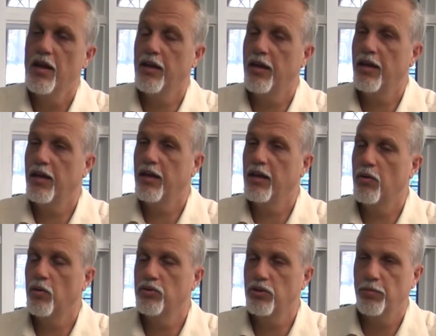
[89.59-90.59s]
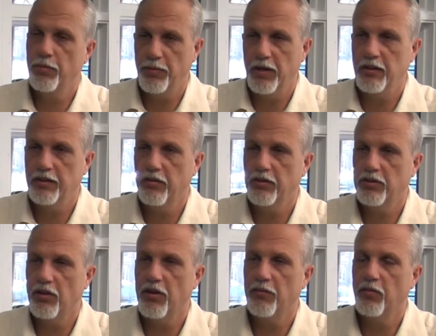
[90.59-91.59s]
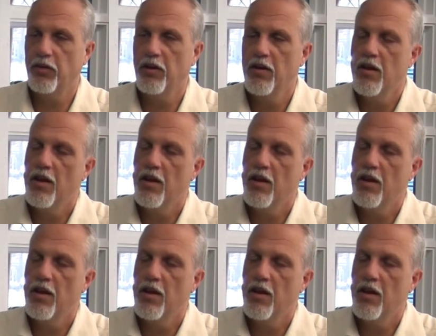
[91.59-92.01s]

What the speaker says: It holds our proprietary software,